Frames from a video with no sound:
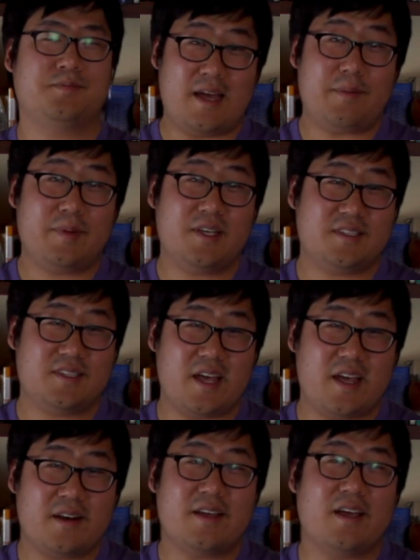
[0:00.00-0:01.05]
That being
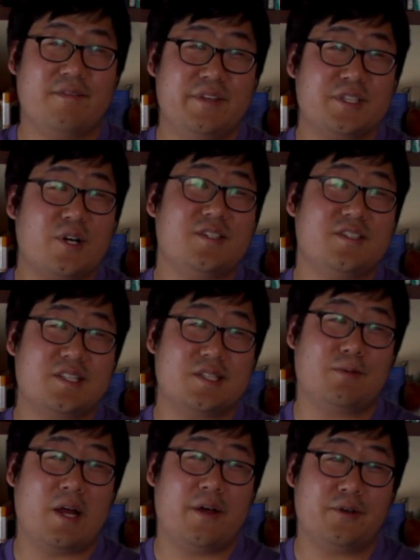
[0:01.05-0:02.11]
said, if this card sticks
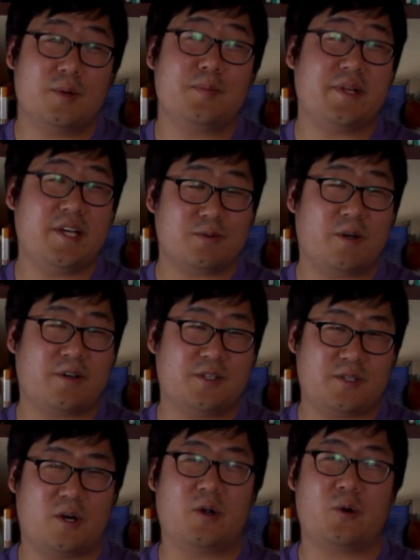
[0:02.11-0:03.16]
around, your Planeswalkers
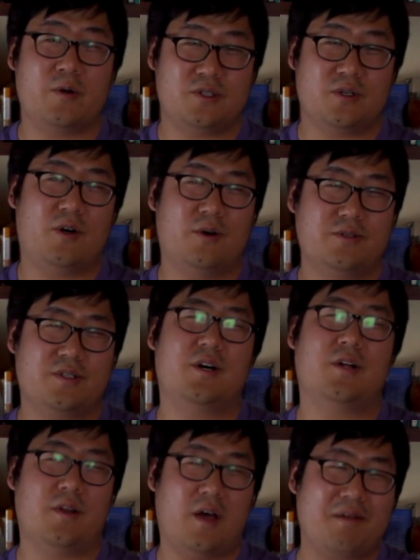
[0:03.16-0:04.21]
are going to ult
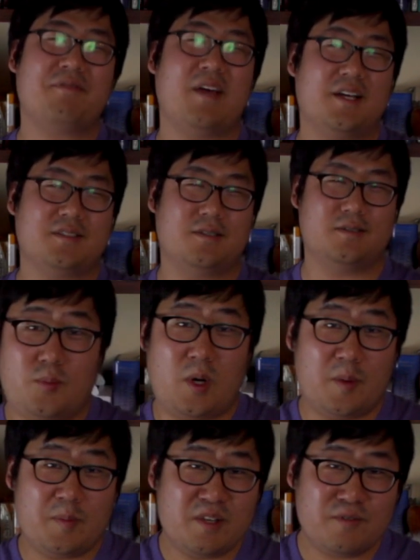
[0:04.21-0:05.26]
a lot faster.
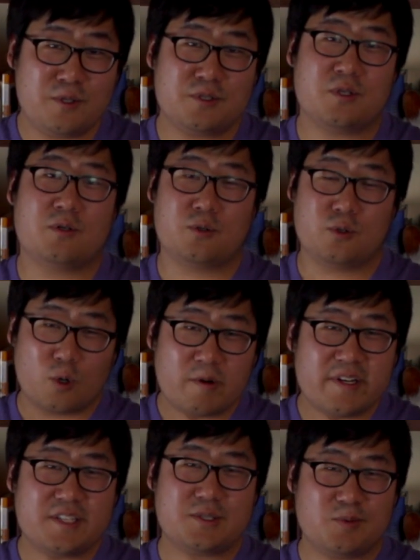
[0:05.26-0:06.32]
Primeval's
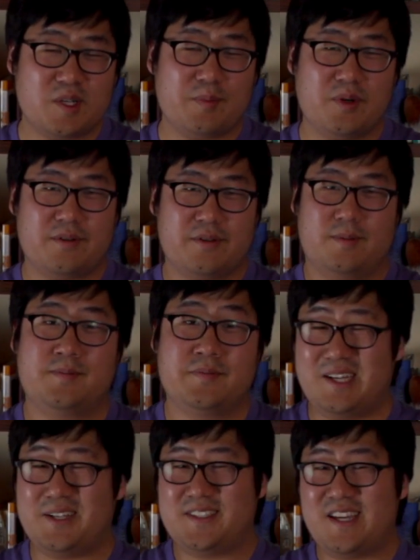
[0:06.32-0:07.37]
Glorious Rebirth.
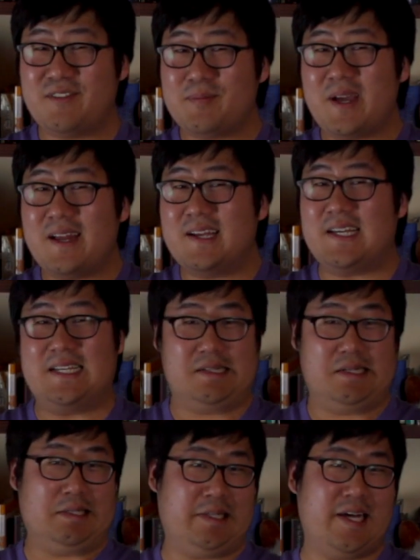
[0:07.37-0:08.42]
Now 7 mana is a
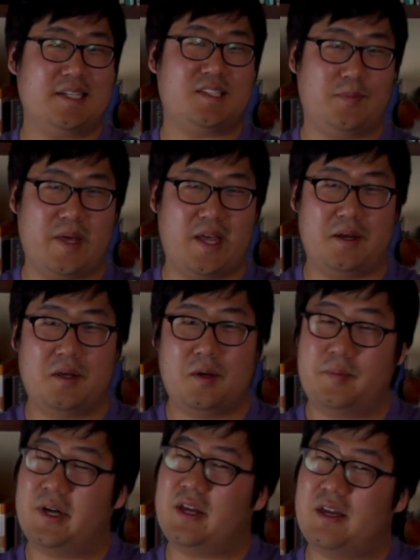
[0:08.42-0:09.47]
lot to pay,
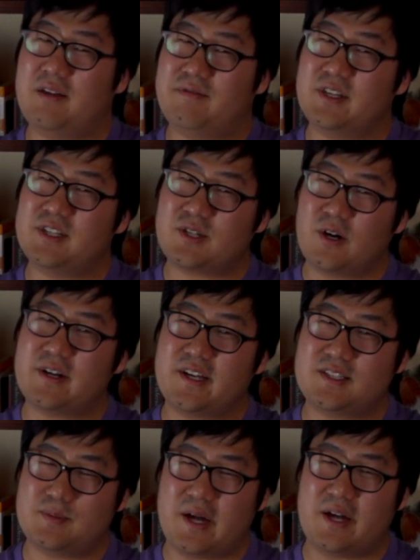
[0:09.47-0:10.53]
but if this card
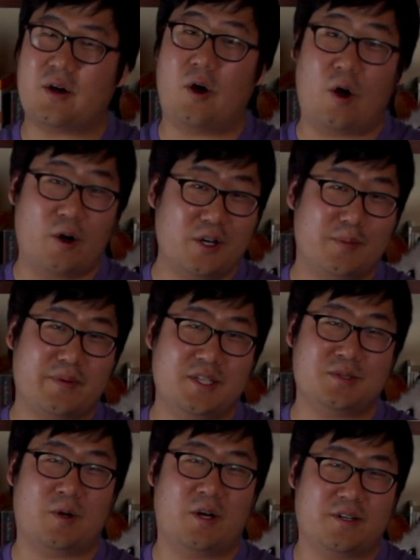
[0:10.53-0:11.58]
gets back all your
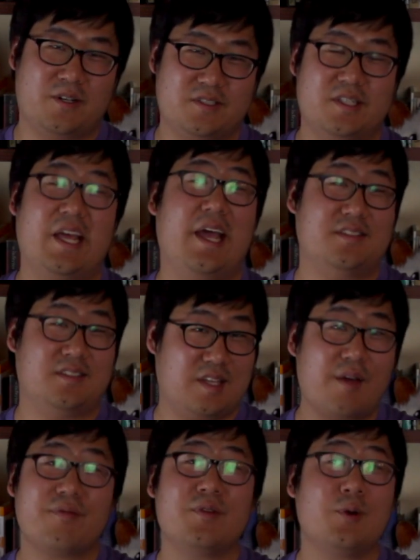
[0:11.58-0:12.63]
Planeswalkers, it's
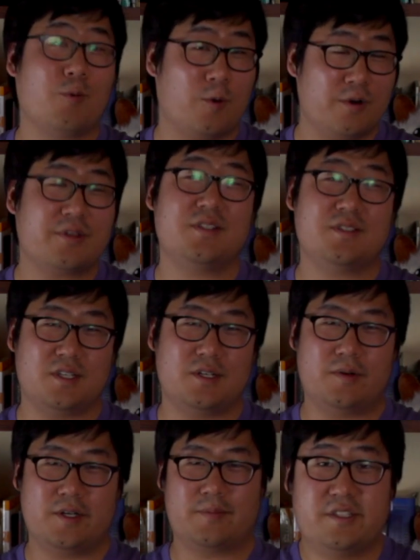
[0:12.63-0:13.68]
definitely worth
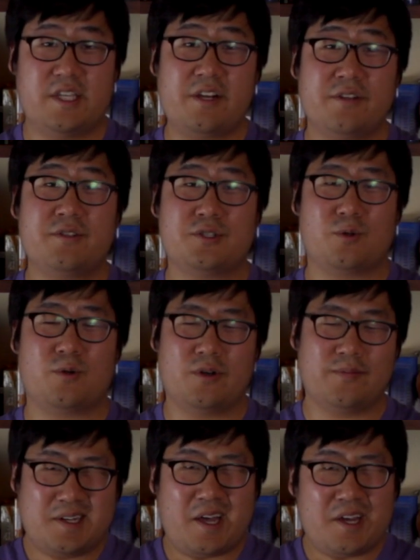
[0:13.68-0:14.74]
considering. Settle the
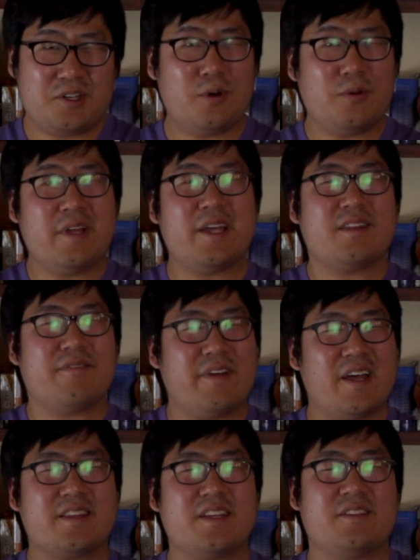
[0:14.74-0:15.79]
Score. Now I don't like the
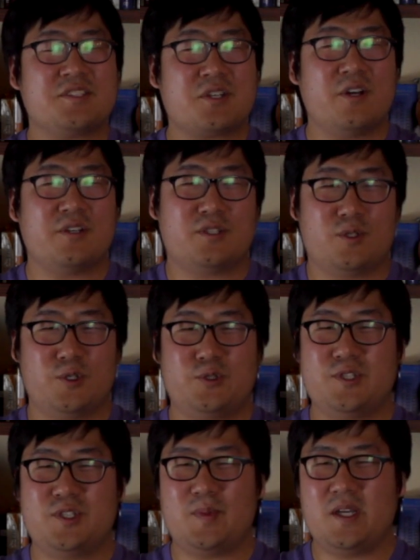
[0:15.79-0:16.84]
fact that this card is
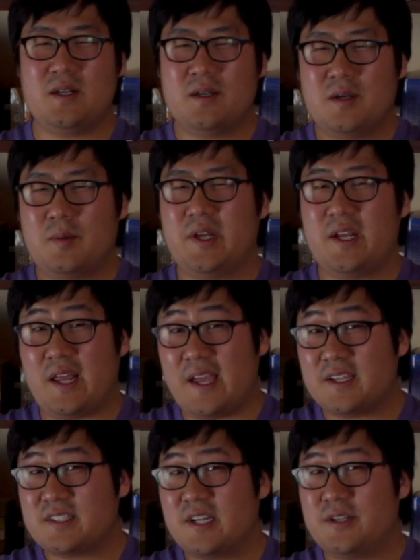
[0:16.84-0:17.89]
sorcery speed, but it
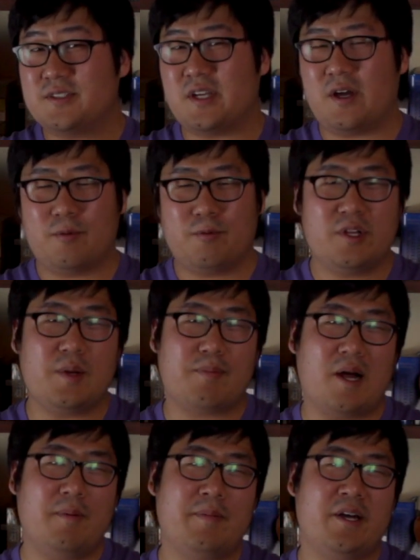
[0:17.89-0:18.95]
exiles a really
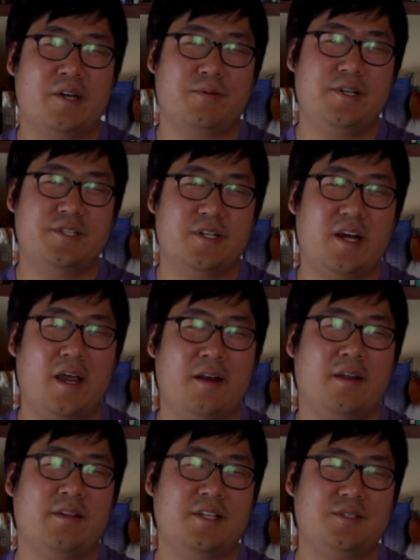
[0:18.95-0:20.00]
problematic creature and
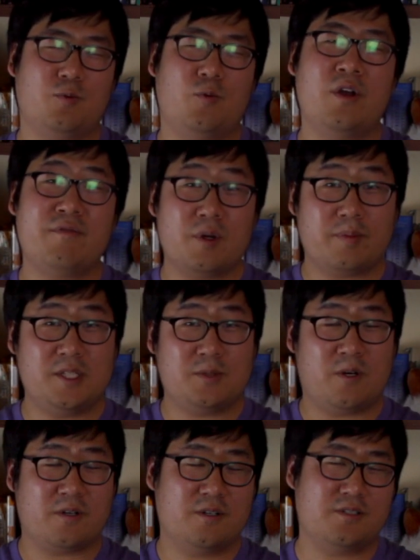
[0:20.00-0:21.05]
it lets one of your
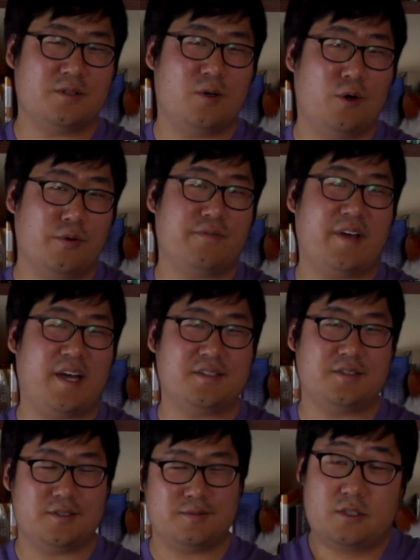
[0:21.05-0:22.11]
Planeswalkers ult
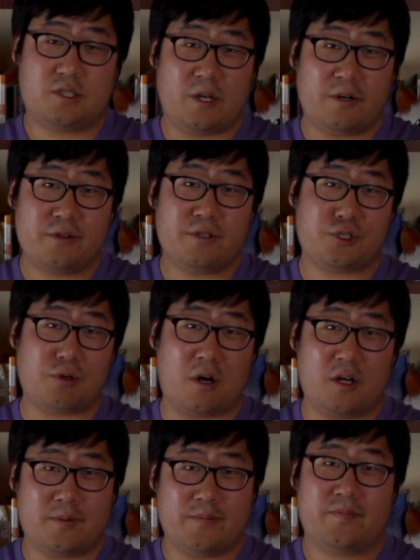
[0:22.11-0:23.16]
faster. Slaughter the
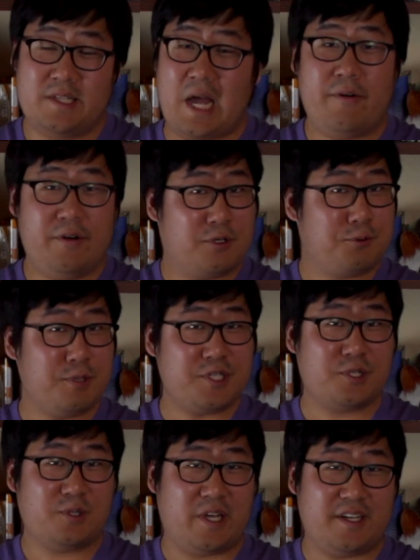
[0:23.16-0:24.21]
Strong. Now in a
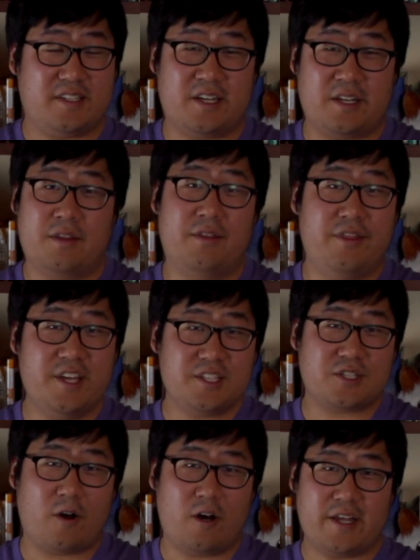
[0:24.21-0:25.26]
creature light deck, this
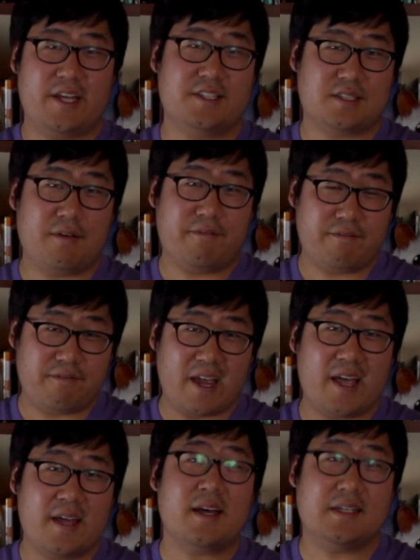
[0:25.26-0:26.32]
card is
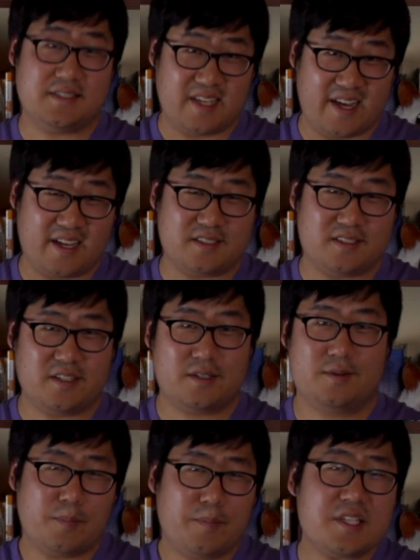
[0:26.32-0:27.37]
fantastic.
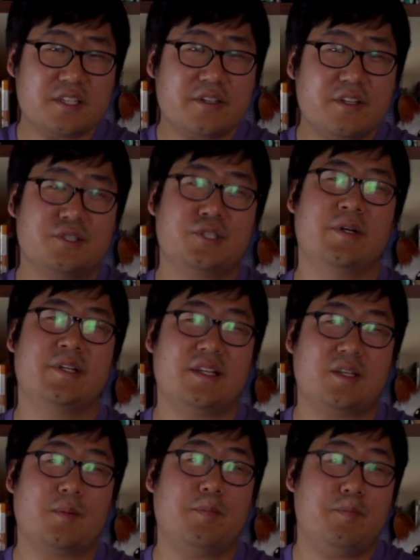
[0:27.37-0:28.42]
You're basically ensuring
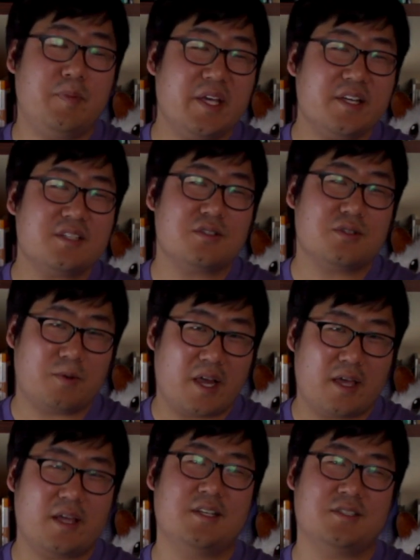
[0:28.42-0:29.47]
that their biggest
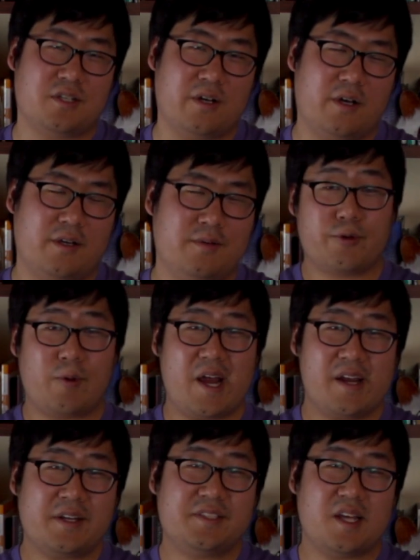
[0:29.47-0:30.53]
threat is gone.
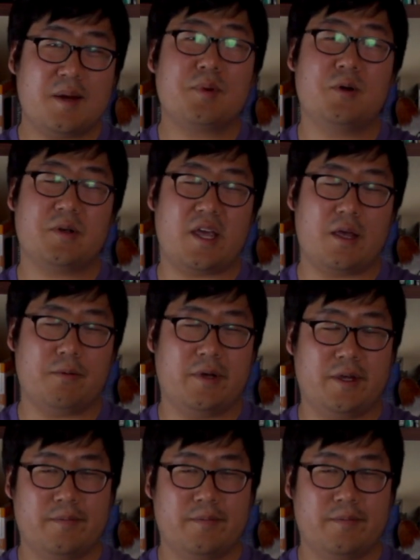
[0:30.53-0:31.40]
Thran Temporal Gateway.